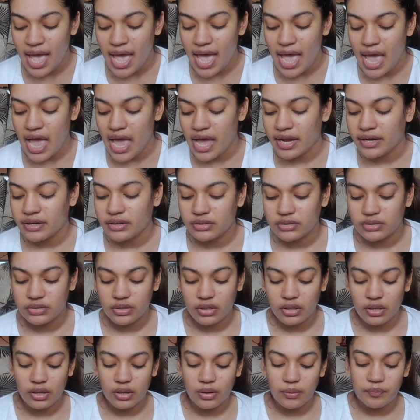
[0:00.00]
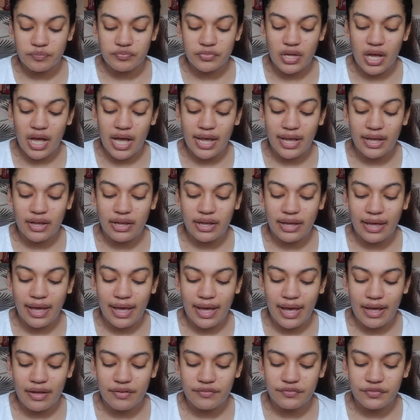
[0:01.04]
And um, I
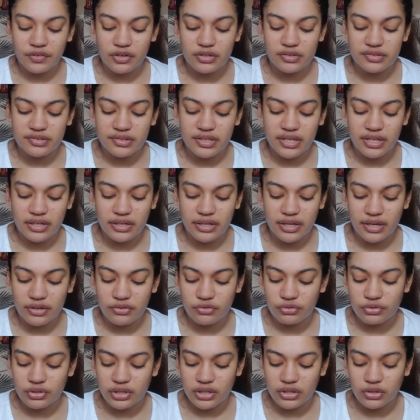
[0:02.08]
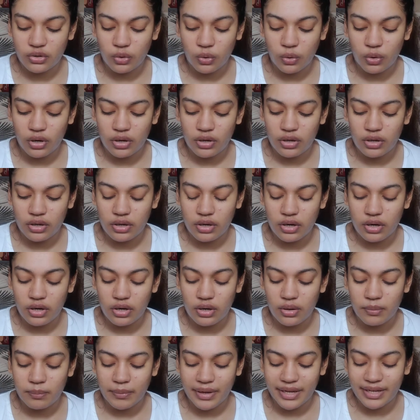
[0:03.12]
have a skincare routine on
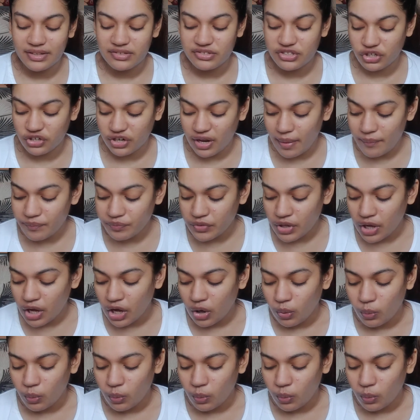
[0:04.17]
uh, my Instagram,